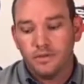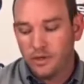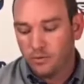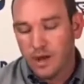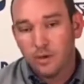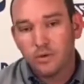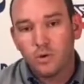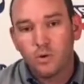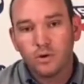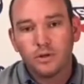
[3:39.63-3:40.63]
the around the
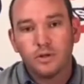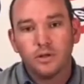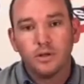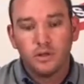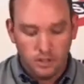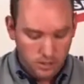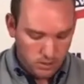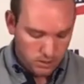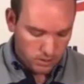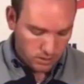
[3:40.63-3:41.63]
horn,
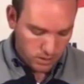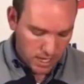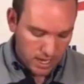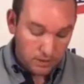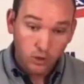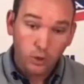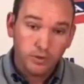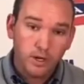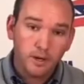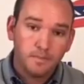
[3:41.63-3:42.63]
and the
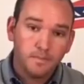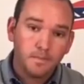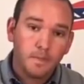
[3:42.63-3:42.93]
golden arm.